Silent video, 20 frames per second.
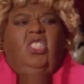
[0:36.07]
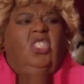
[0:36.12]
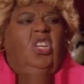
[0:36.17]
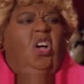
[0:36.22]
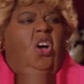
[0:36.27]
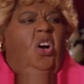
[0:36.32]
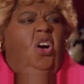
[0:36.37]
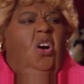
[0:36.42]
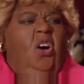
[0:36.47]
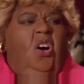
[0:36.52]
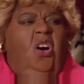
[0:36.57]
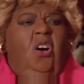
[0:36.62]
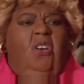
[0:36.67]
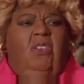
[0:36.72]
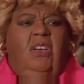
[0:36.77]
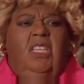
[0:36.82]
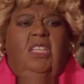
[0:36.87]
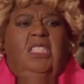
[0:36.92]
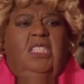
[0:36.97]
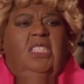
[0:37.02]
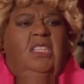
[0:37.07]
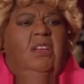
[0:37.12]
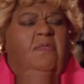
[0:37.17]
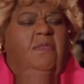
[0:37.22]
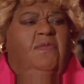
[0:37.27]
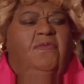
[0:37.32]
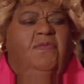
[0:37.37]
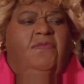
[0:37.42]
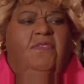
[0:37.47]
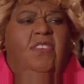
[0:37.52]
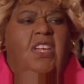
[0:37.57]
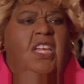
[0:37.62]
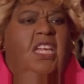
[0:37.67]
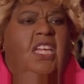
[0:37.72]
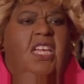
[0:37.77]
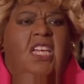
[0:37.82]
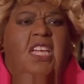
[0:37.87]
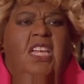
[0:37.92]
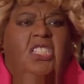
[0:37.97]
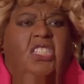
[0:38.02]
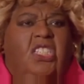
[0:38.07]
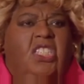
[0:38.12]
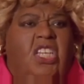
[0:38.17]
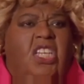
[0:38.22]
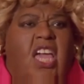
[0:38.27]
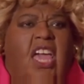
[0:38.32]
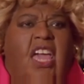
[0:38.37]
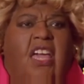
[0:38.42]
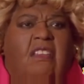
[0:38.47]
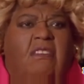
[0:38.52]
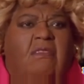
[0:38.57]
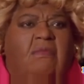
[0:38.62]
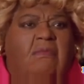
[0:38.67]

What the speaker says: show is some freaky shit.